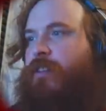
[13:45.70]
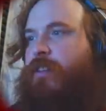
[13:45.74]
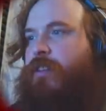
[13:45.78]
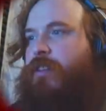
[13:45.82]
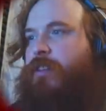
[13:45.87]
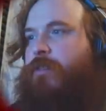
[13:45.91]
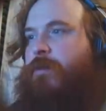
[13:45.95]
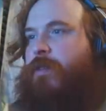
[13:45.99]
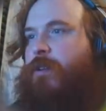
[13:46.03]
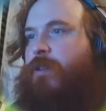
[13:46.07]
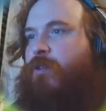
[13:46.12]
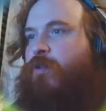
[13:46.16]

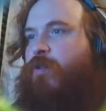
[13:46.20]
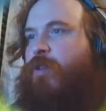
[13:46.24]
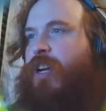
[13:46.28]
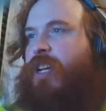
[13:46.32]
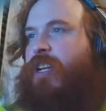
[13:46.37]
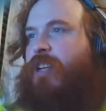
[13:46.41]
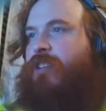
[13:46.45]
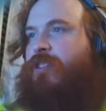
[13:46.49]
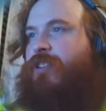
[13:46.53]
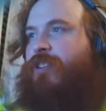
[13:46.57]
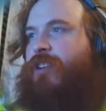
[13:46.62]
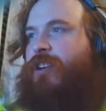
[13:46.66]
It's been quite
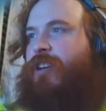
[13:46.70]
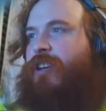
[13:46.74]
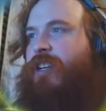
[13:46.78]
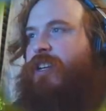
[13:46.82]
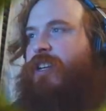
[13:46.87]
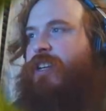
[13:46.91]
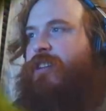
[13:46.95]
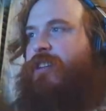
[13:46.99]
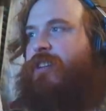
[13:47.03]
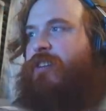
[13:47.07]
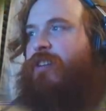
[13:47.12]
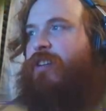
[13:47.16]
a
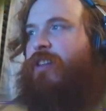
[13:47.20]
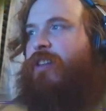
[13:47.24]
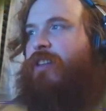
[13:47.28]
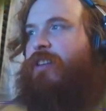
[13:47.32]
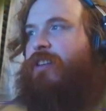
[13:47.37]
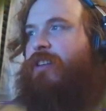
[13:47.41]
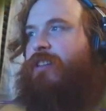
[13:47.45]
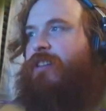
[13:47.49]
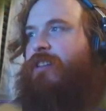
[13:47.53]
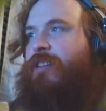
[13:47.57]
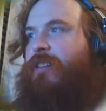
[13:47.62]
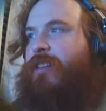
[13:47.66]
journey. Look at all
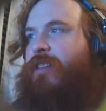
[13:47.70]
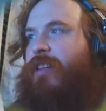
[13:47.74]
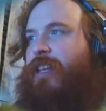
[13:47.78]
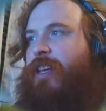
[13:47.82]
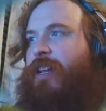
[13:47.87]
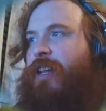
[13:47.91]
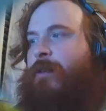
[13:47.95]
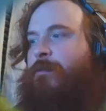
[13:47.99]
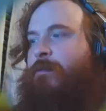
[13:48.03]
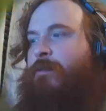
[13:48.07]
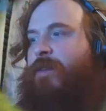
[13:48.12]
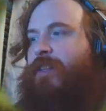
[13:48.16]
these lit
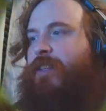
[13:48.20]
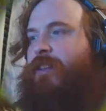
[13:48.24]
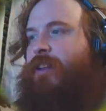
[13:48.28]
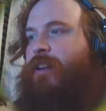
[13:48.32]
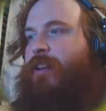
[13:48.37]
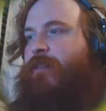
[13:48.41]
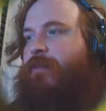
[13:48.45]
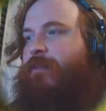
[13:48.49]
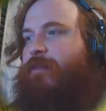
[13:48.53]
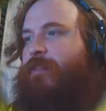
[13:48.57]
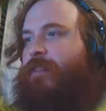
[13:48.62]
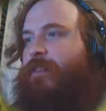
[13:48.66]
up
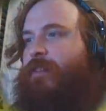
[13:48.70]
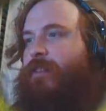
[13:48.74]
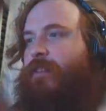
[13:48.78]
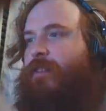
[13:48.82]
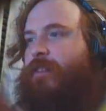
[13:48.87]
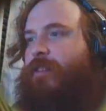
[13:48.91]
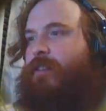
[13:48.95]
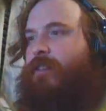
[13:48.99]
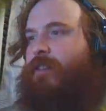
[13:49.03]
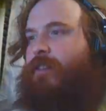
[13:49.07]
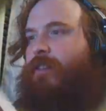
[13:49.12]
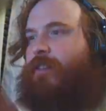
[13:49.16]
stuff.
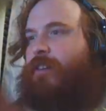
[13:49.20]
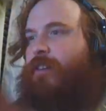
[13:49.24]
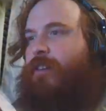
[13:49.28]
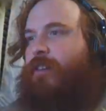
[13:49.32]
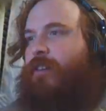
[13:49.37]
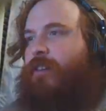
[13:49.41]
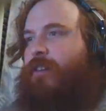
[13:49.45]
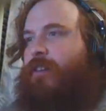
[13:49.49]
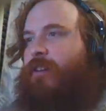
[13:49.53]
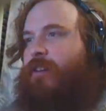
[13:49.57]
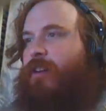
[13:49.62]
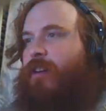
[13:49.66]

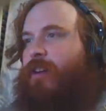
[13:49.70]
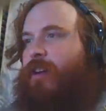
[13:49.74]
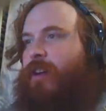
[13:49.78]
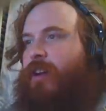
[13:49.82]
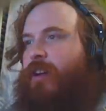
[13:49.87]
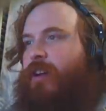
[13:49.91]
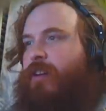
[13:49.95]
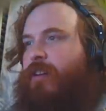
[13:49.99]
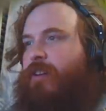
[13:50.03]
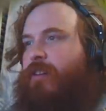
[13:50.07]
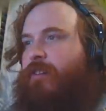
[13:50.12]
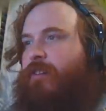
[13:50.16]
Alright.